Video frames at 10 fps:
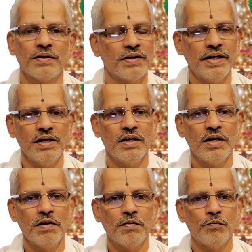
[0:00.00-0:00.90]
right?
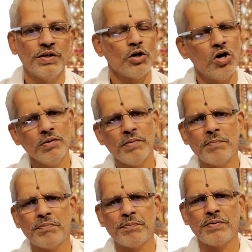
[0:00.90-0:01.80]
With all my
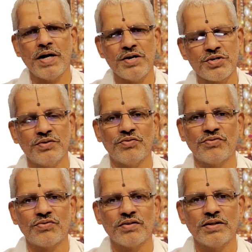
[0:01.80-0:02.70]

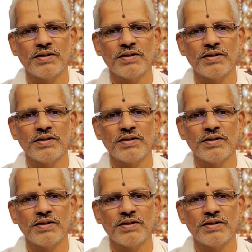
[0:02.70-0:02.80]
preparations,